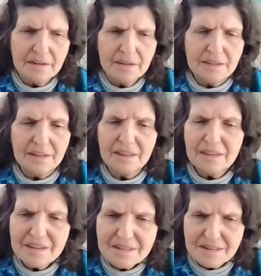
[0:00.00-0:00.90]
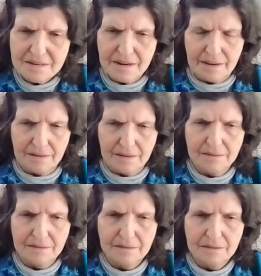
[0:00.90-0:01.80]
in listening
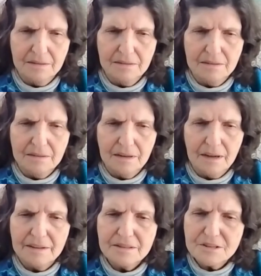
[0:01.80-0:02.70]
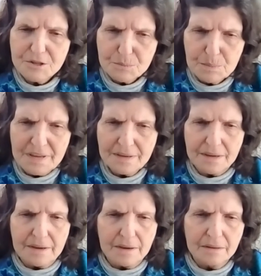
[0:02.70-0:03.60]
and
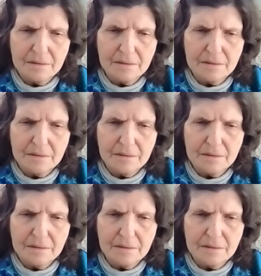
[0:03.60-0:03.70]
speaking